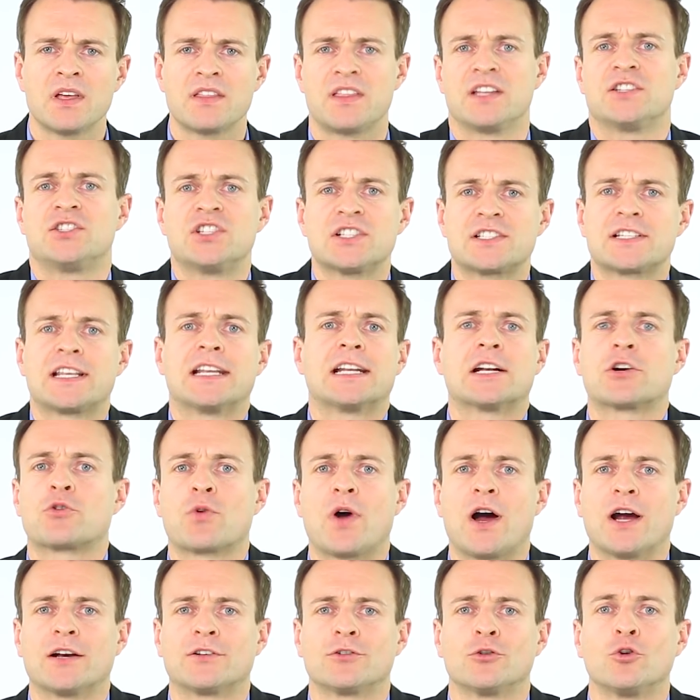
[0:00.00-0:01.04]
They just get it
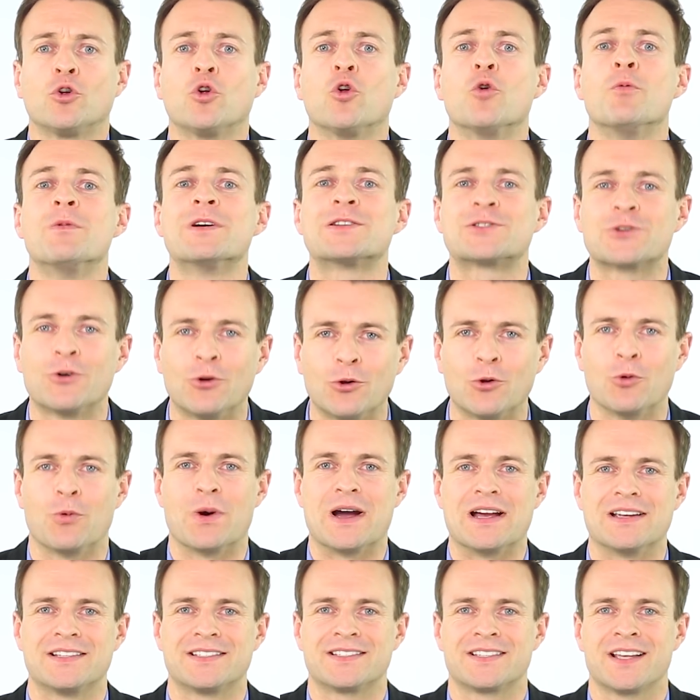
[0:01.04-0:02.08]
right almost
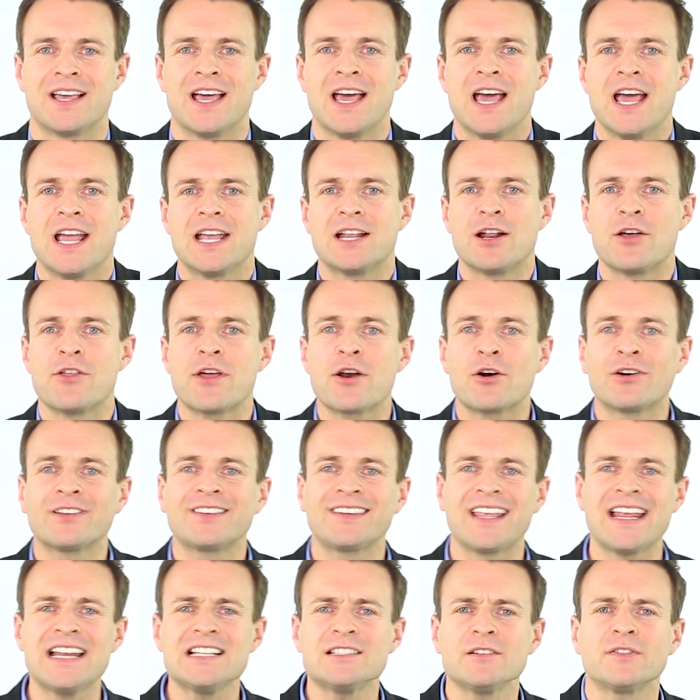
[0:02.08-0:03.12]
always. There are
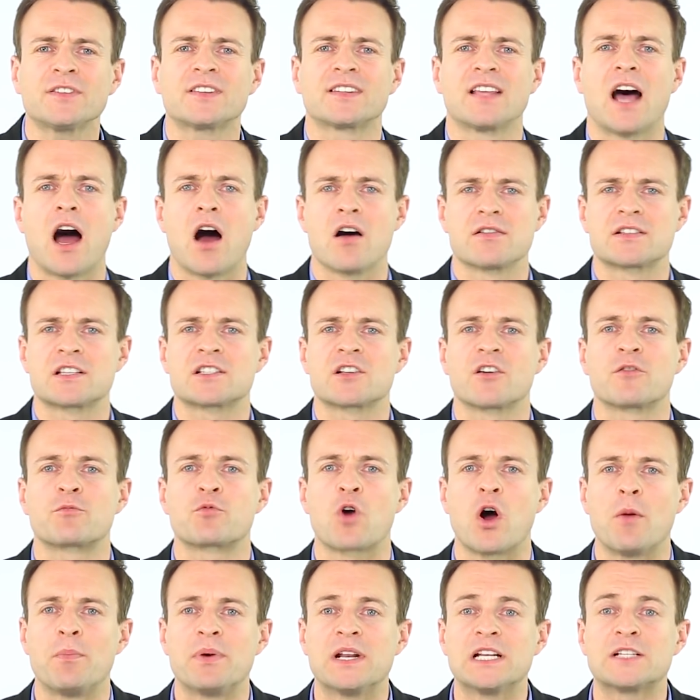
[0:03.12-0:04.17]
tens of thousands of
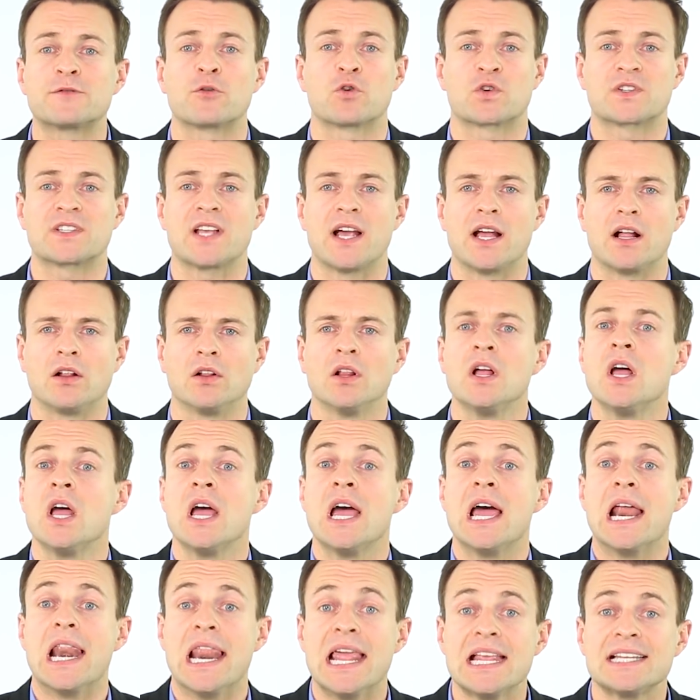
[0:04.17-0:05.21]
properties for sale.
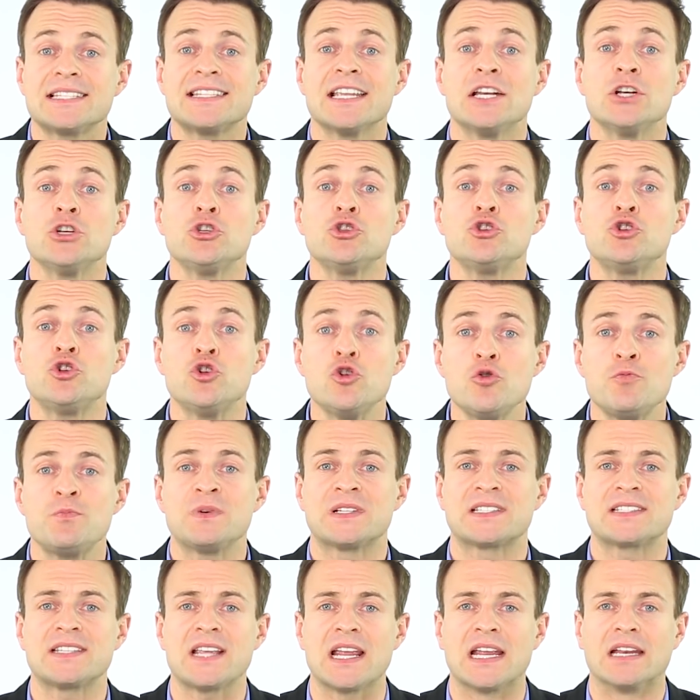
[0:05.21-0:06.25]
Less than
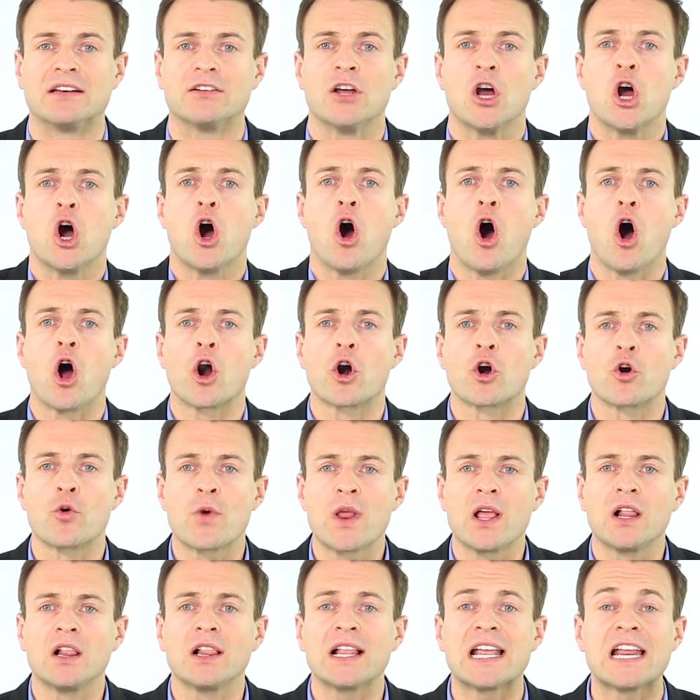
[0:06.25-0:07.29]
2% are
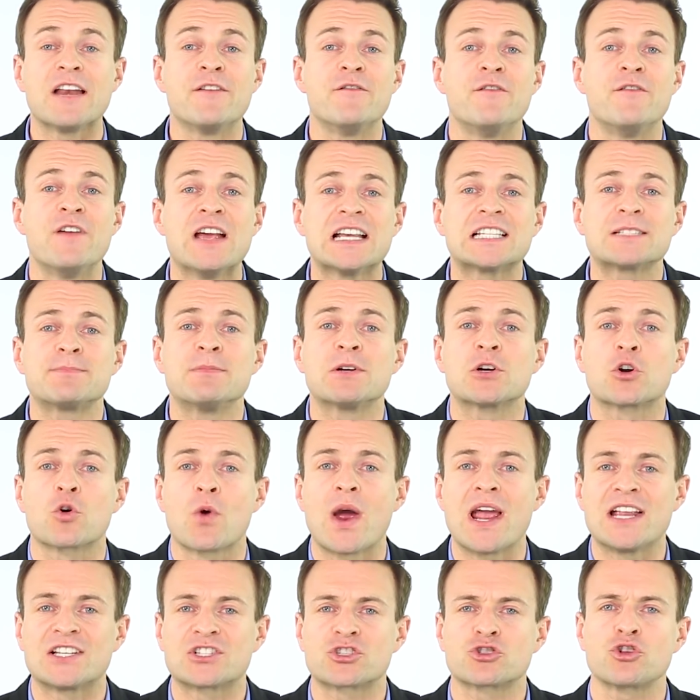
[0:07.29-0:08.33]
real investment
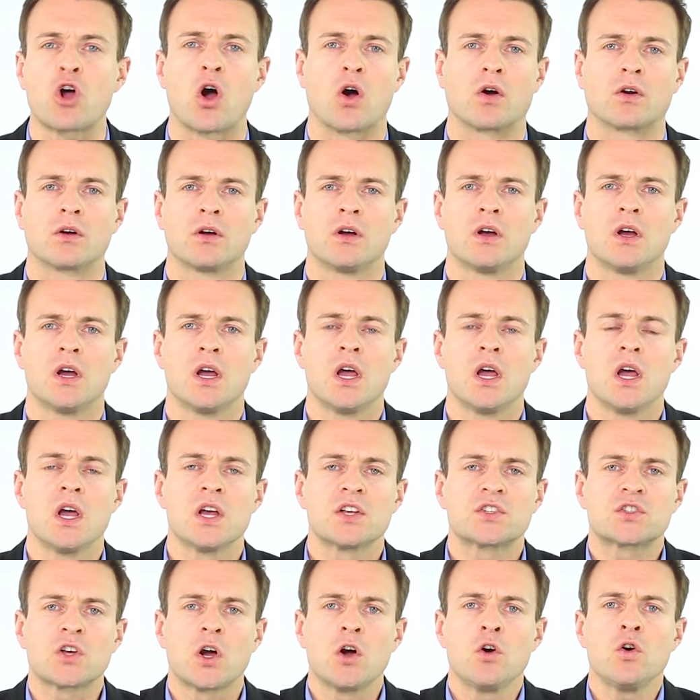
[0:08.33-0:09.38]
grade stock.
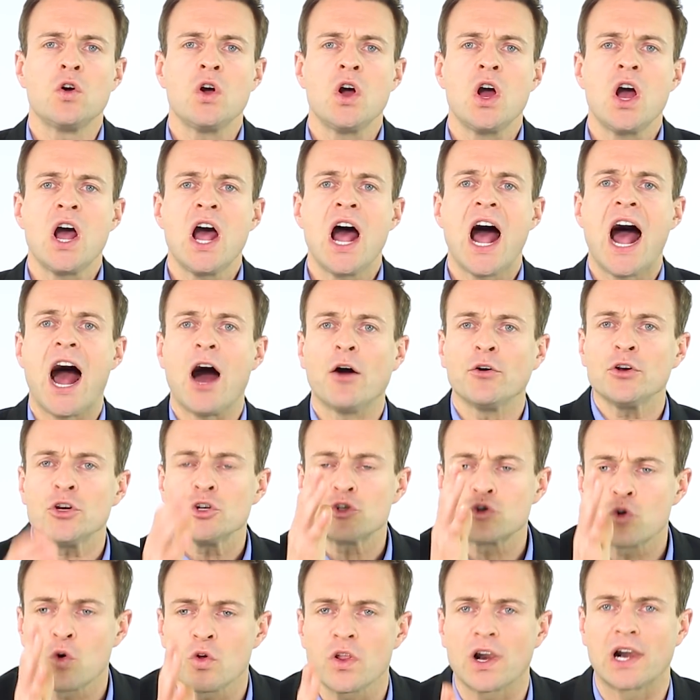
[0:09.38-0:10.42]
So how do you
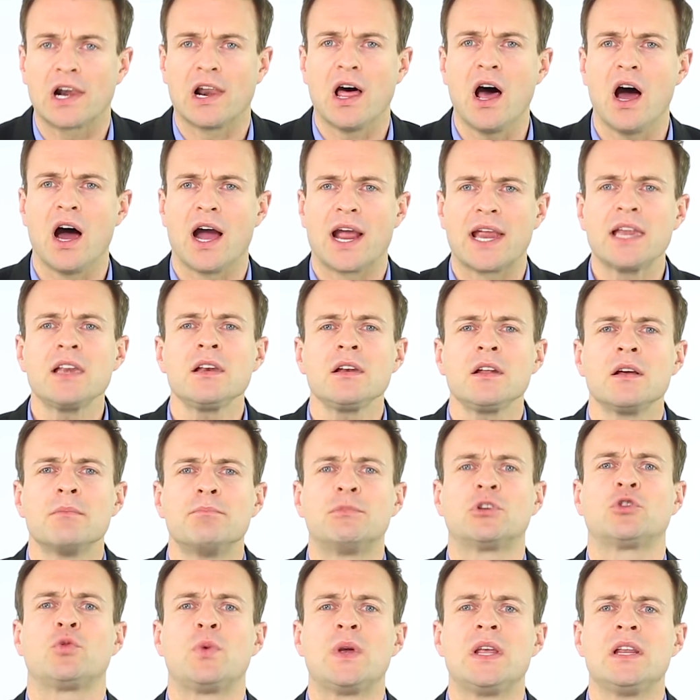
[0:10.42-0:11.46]
draw the line
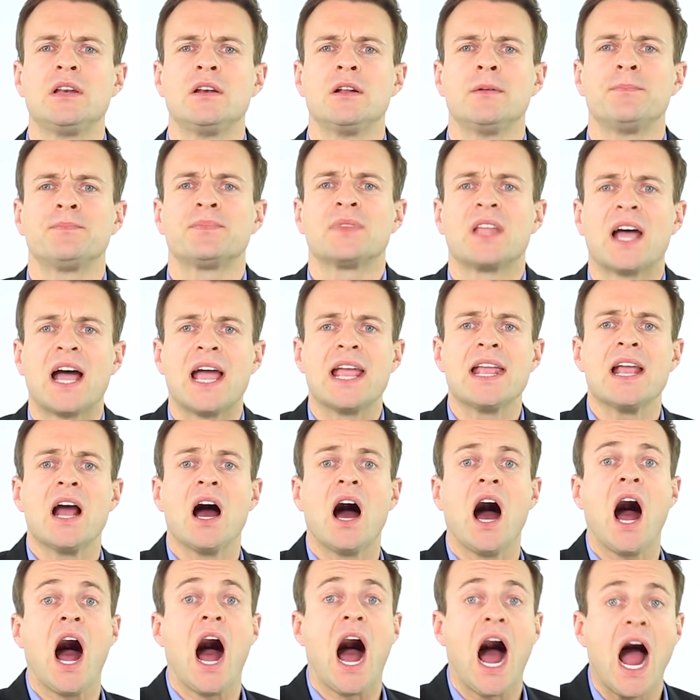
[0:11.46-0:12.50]
between a
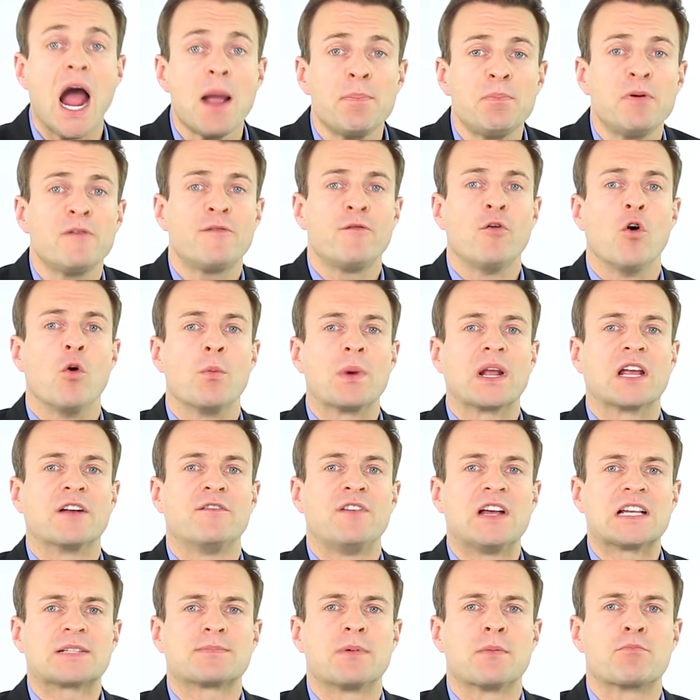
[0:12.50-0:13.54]
high performing
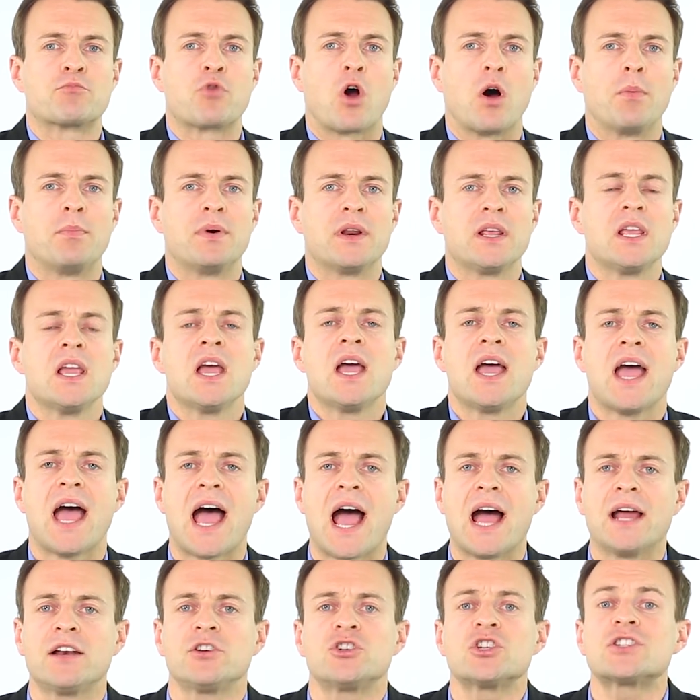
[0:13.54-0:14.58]
investment property
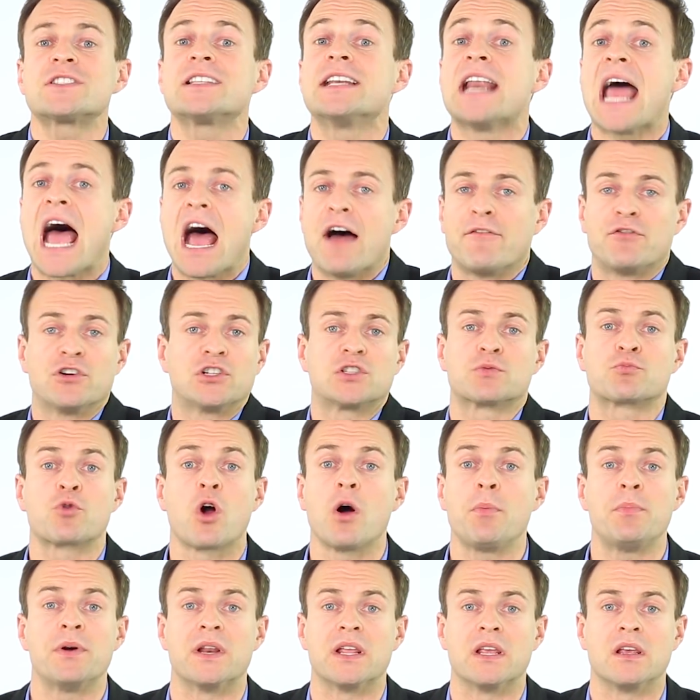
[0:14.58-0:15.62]
and just an average
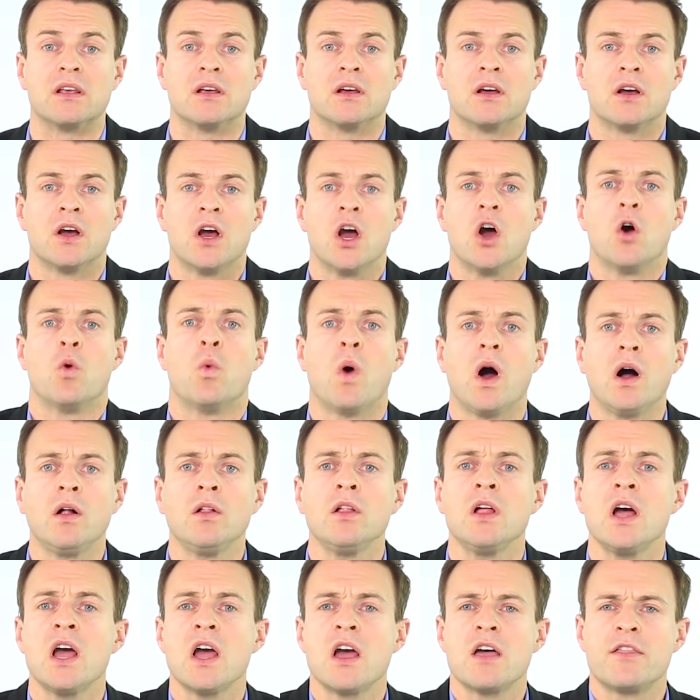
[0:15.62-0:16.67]
property?
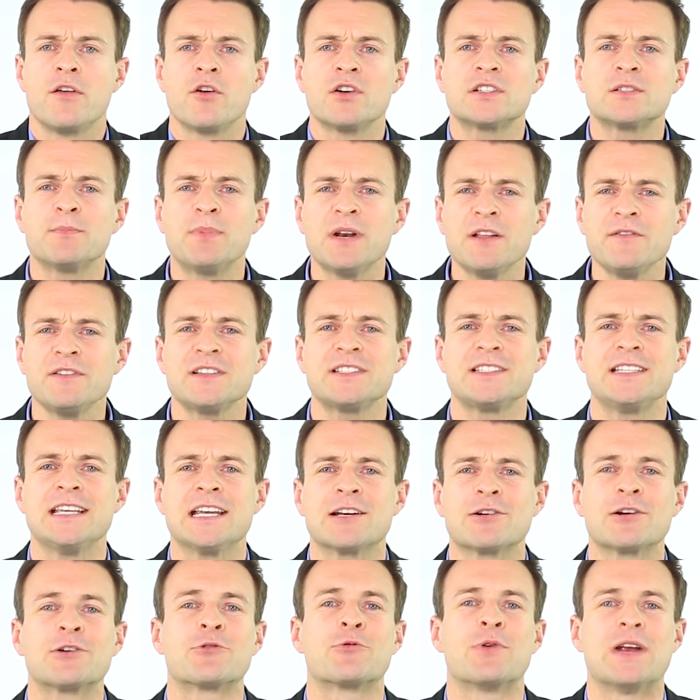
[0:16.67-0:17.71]
Well, there is a bit of a
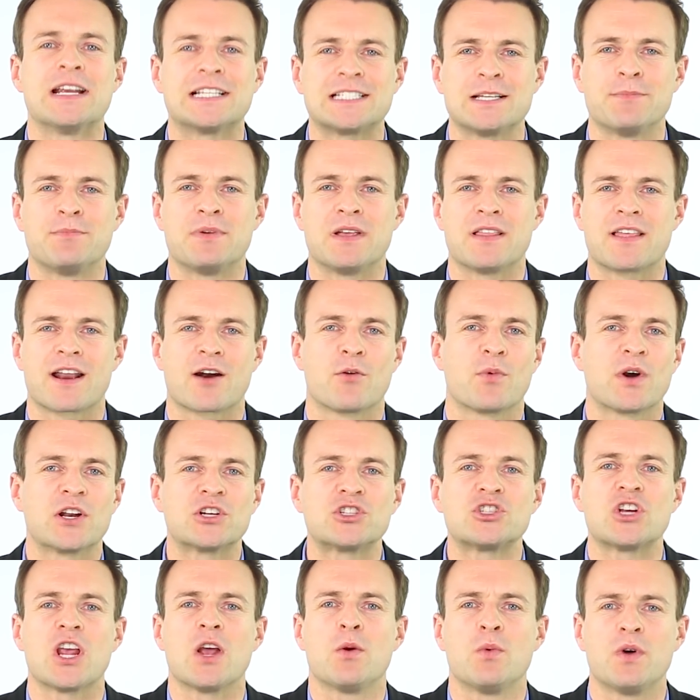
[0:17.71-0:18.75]
secret recipe that I want
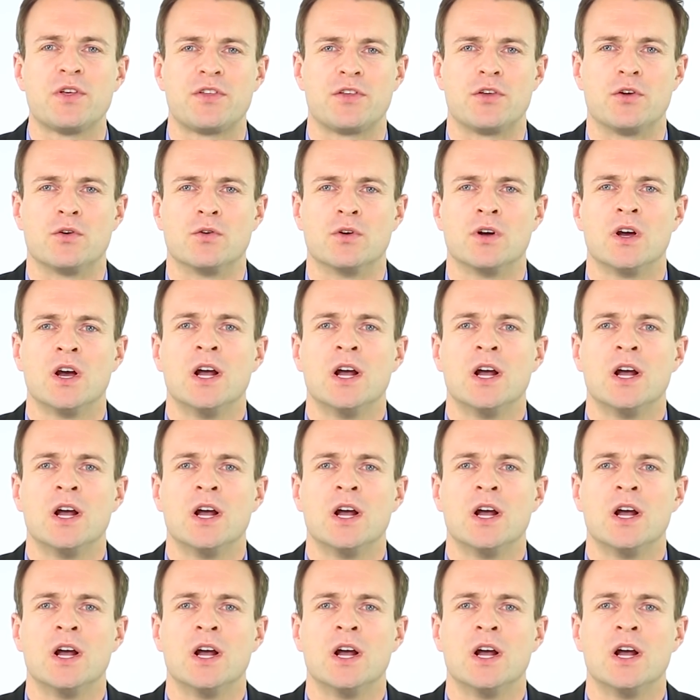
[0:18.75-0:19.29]
to share with you.